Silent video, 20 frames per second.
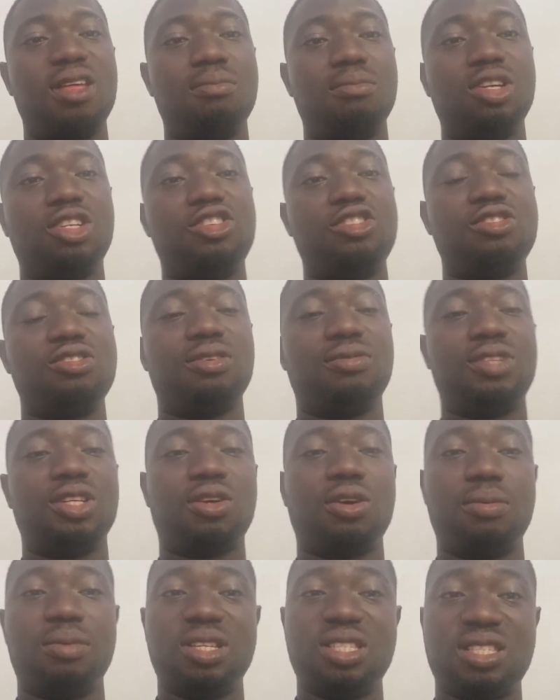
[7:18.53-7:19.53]
make use of the
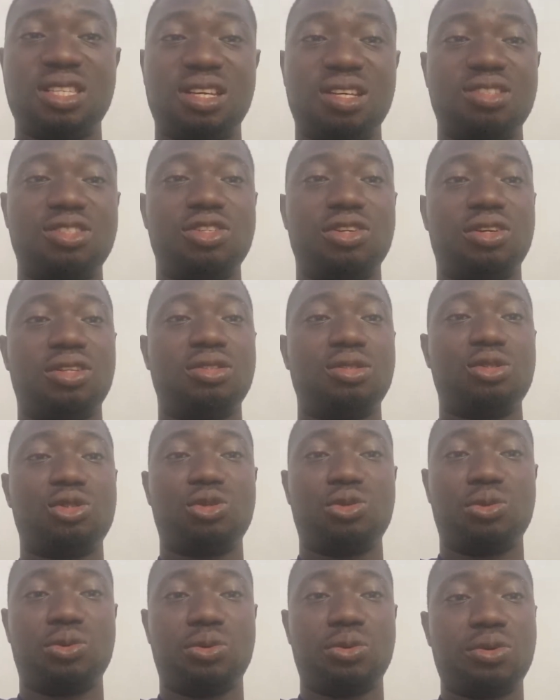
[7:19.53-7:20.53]
comment section
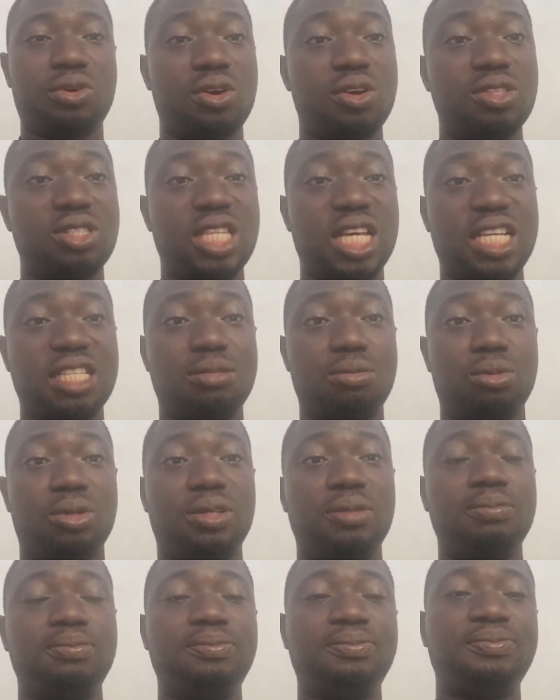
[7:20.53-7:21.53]
to contact
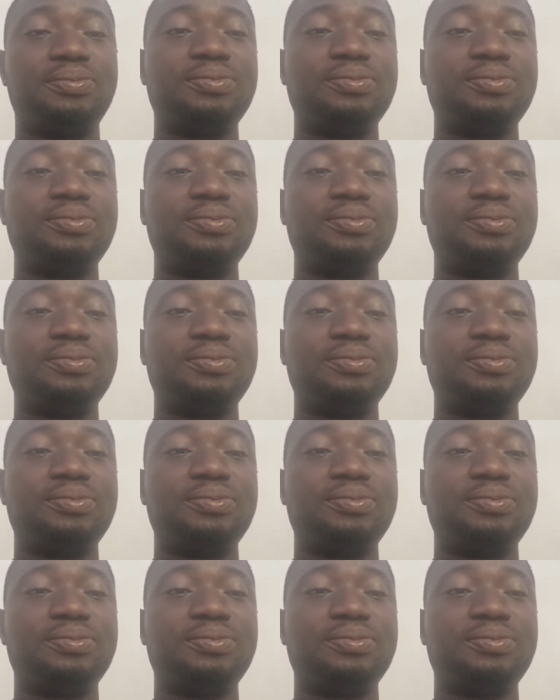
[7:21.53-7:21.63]
me.